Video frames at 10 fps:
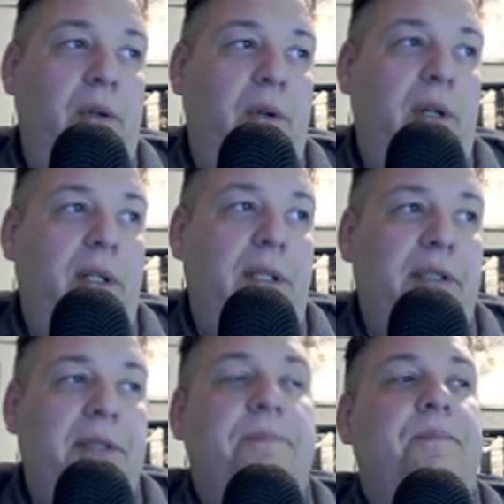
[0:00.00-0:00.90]

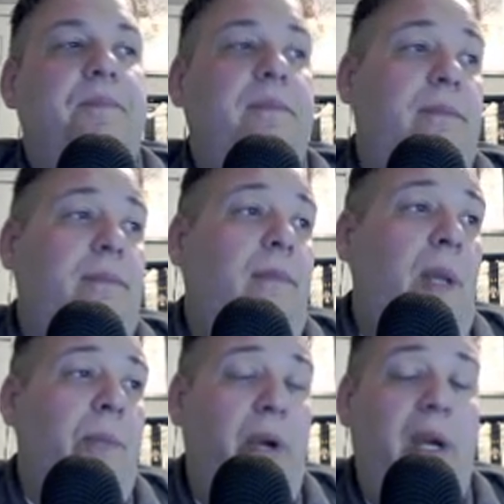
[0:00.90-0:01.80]
cards,
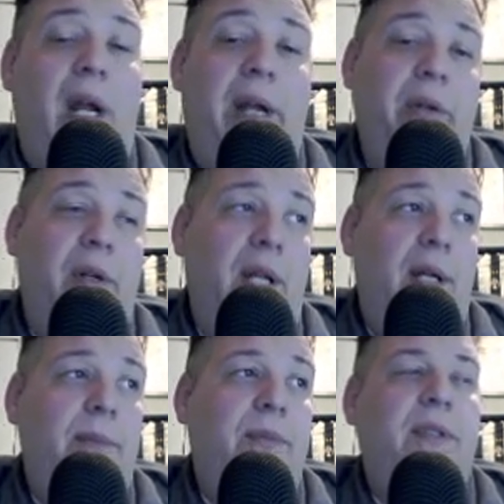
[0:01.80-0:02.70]
bringing on new
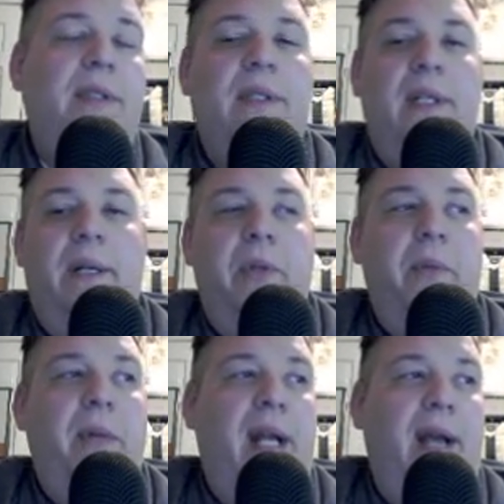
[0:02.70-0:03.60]
clubs,
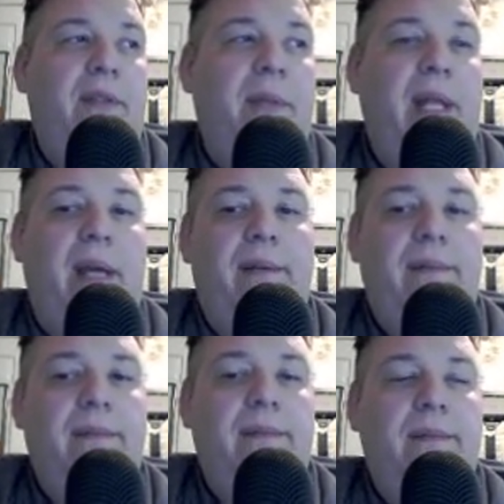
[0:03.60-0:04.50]
you might have some of that,
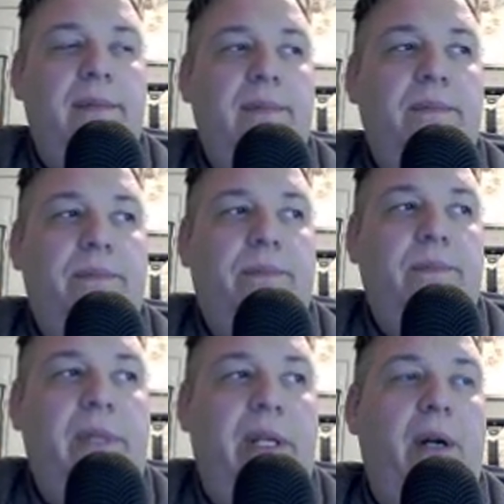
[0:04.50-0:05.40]

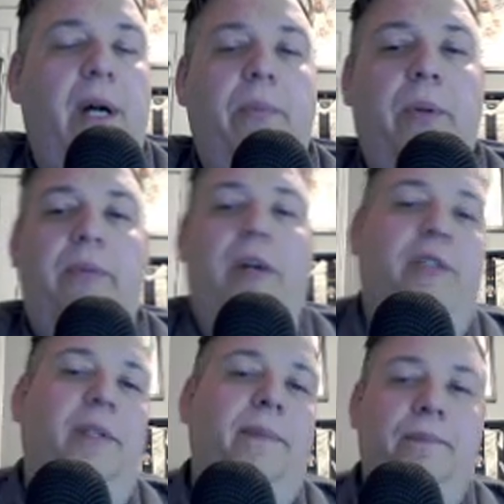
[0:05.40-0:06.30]
upward
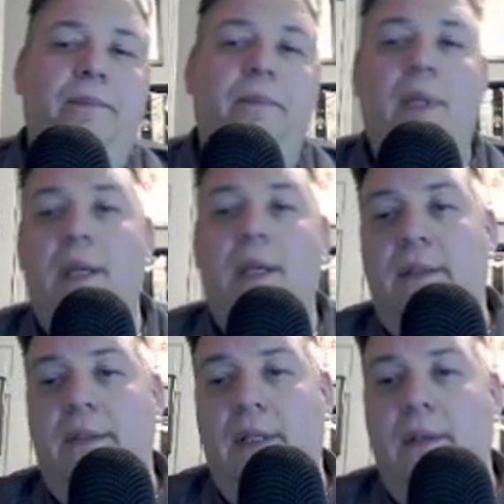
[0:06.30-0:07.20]
pressure.
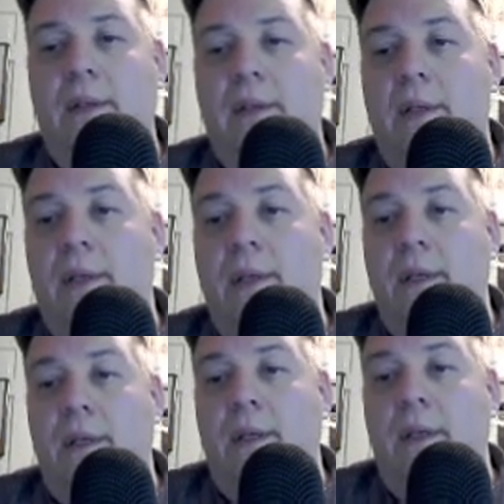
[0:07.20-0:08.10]
So
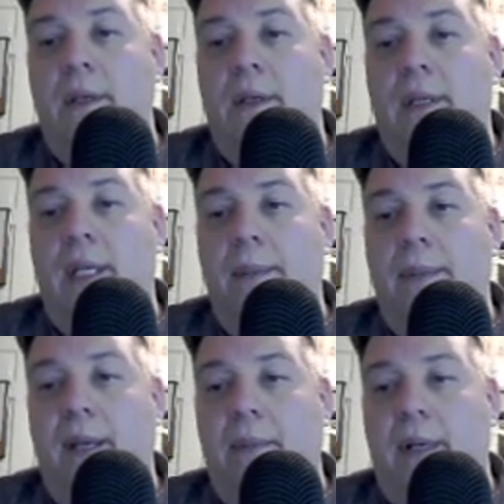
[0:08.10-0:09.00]
keep
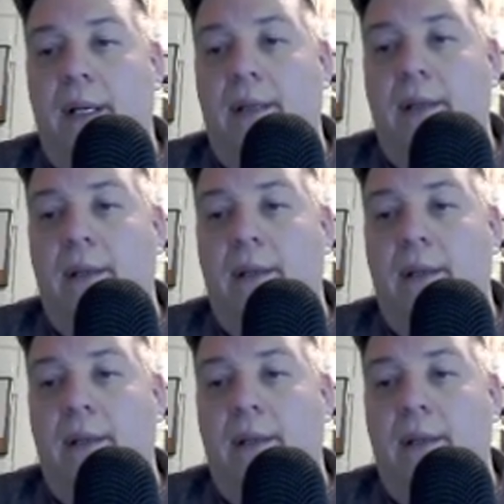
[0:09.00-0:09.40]
that in mind.